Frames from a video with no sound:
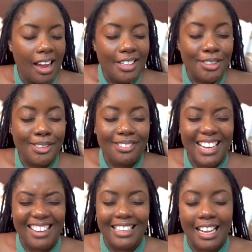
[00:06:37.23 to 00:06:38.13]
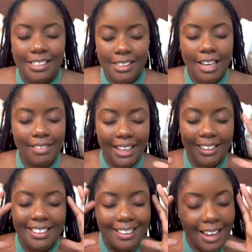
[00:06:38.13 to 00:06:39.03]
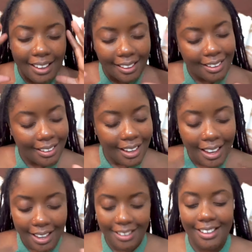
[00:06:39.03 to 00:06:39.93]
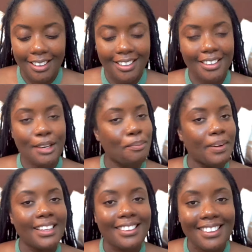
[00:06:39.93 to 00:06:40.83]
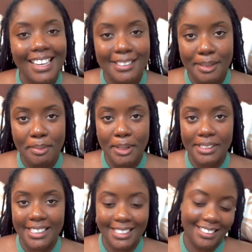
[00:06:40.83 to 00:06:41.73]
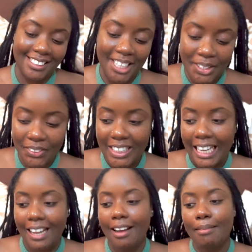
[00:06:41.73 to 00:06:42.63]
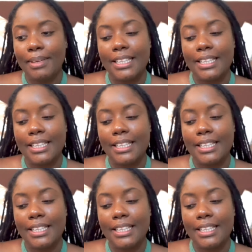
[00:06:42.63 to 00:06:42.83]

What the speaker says: So I just have like a nagging headache, but that's about it, you know.